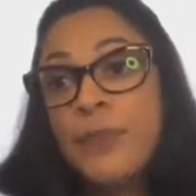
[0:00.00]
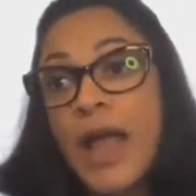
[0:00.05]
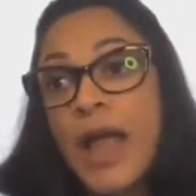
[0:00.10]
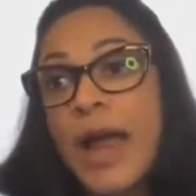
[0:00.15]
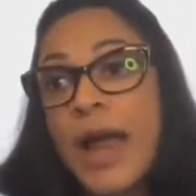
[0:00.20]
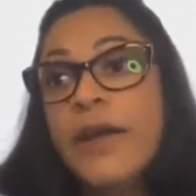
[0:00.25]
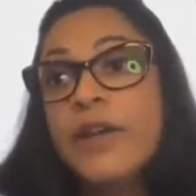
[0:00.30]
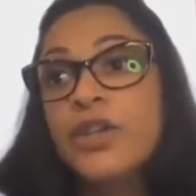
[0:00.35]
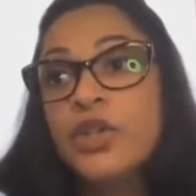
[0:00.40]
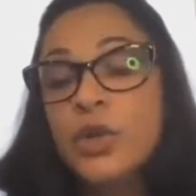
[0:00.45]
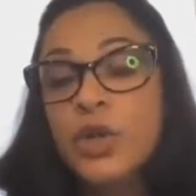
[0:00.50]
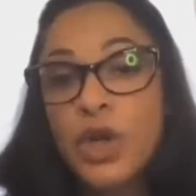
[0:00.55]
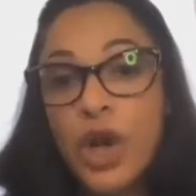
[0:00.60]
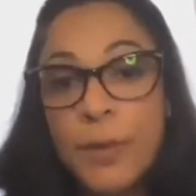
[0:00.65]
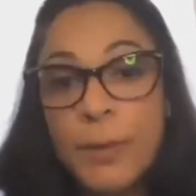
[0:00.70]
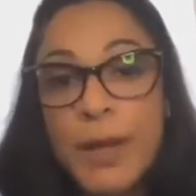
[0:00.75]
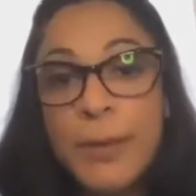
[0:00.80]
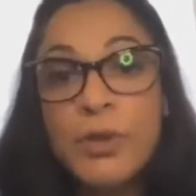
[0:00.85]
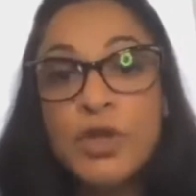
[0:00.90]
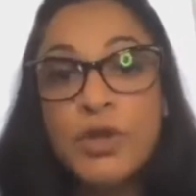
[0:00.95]
And you'll
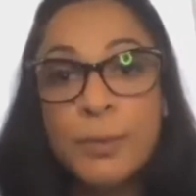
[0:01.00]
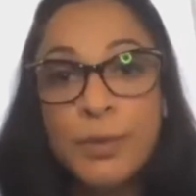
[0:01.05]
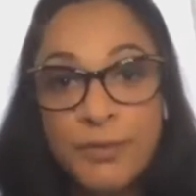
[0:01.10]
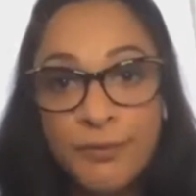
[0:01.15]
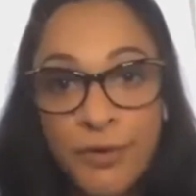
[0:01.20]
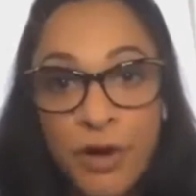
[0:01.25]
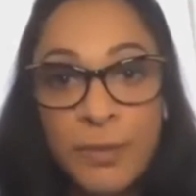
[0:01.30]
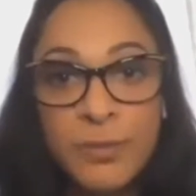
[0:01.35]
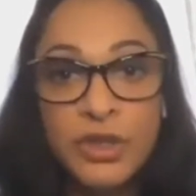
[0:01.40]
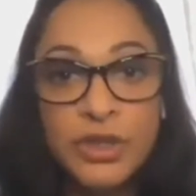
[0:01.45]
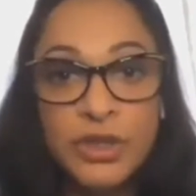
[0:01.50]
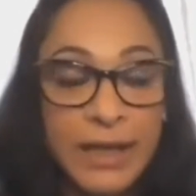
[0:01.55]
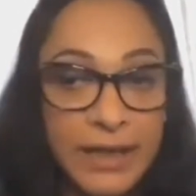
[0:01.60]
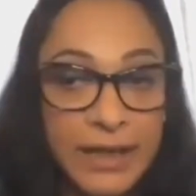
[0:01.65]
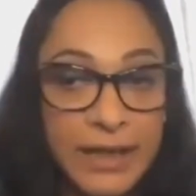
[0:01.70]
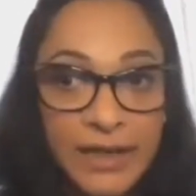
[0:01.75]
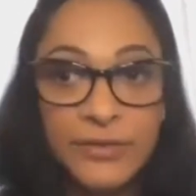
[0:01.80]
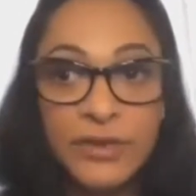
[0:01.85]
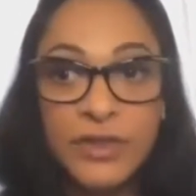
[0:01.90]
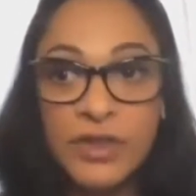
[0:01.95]
not be able to perform to
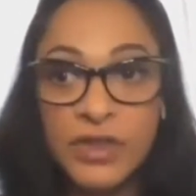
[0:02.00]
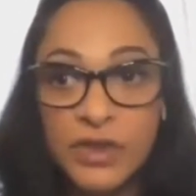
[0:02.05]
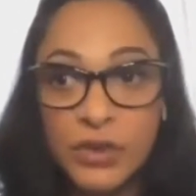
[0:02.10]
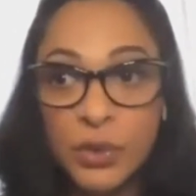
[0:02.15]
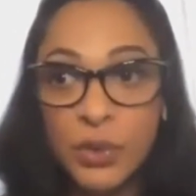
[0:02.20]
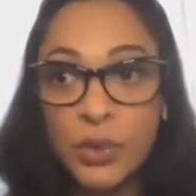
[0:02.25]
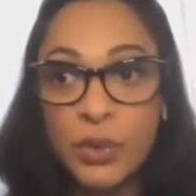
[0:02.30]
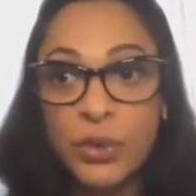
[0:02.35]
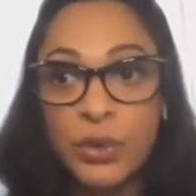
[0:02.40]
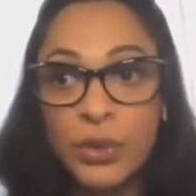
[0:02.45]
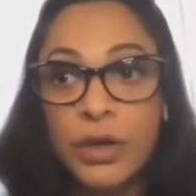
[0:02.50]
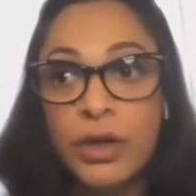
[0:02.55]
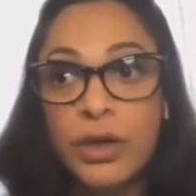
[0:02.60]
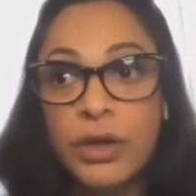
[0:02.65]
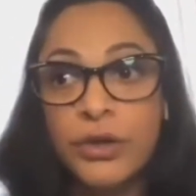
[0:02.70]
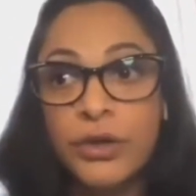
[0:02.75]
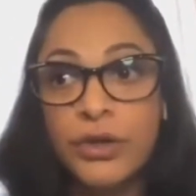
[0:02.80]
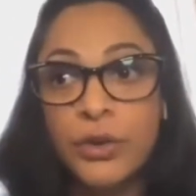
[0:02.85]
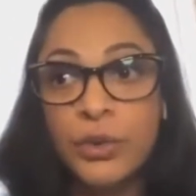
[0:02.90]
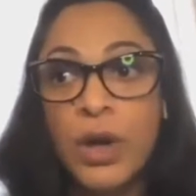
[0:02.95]
that level. So,
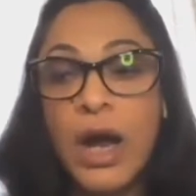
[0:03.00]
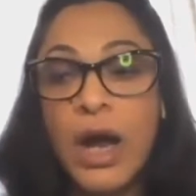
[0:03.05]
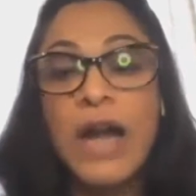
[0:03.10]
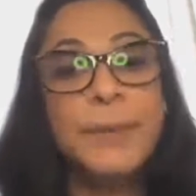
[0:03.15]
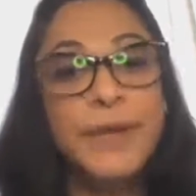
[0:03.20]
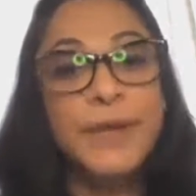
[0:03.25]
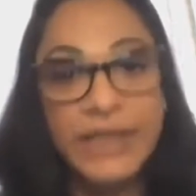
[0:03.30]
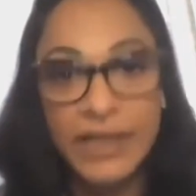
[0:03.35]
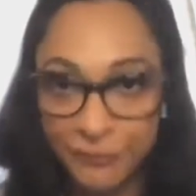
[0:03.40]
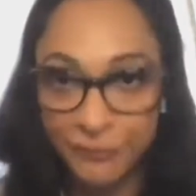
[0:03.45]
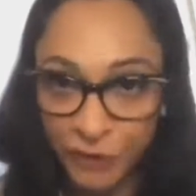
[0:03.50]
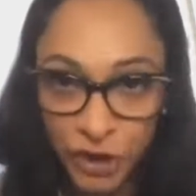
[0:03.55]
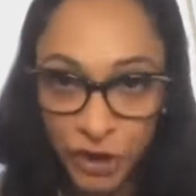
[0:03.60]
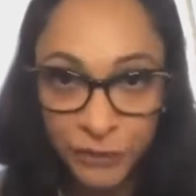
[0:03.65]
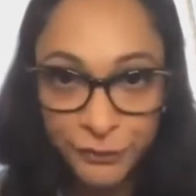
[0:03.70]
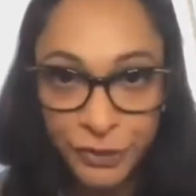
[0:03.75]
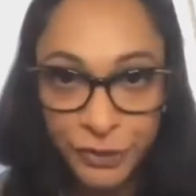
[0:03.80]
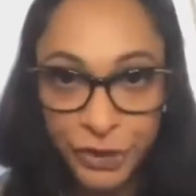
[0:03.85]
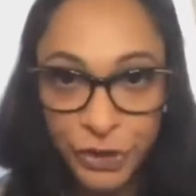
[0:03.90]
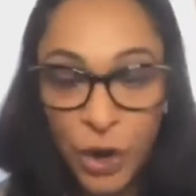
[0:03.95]
you can't be
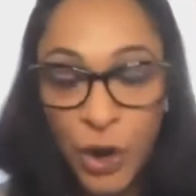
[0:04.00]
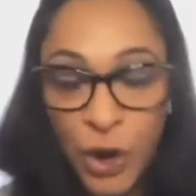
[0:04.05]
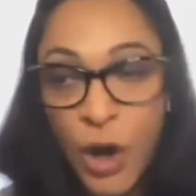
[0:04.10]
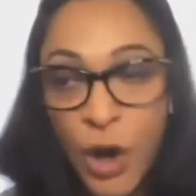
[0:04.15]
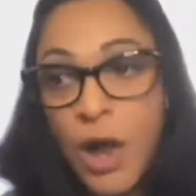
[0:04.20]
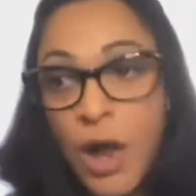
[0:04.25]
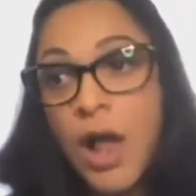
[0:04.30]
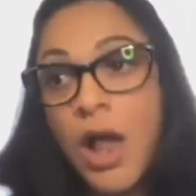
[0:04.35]
deficient for sure.